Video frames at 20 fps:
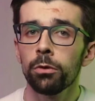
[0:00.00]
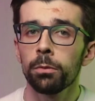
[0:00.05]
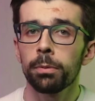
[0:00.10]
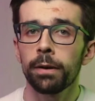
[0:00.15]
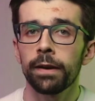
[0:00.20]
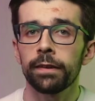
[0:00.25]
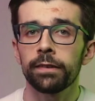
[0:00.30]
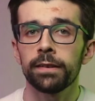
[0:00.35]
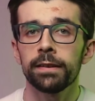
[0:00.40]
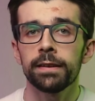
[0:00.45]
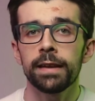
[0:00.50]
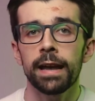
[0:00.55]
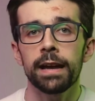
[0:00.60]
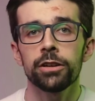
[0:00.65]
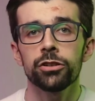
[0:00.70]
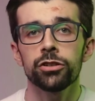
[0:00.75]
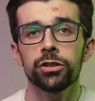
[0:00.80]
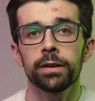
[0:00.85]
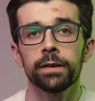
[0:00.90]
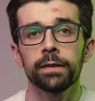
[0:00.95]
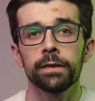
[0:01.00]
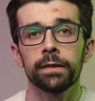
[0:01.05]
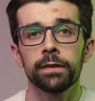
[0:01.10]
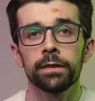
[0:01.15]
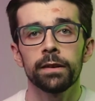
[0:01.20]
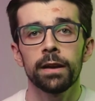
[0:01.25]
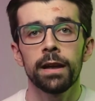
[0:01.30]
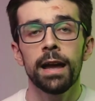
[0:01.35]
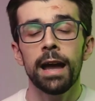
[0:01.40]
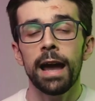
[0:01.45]
presentations
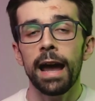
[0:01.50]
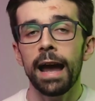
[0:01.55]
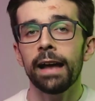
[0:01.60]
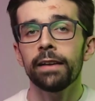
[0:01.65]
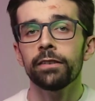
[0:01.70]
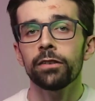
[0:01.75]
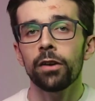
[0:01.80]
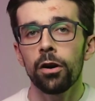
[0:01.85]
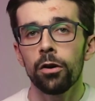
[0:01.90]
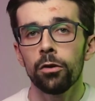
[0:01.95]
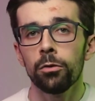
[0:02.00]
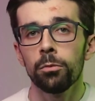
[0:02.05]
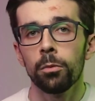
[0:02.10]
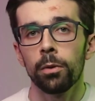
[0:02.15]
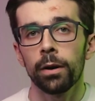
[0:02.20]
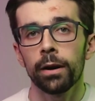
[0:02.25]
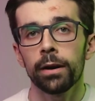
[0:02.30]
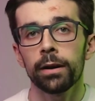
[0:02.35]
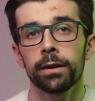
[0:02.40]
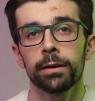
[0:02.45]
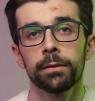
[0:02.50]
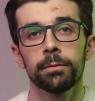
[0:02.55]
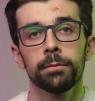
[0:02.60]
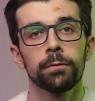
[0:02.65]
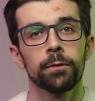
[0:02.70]
as homework.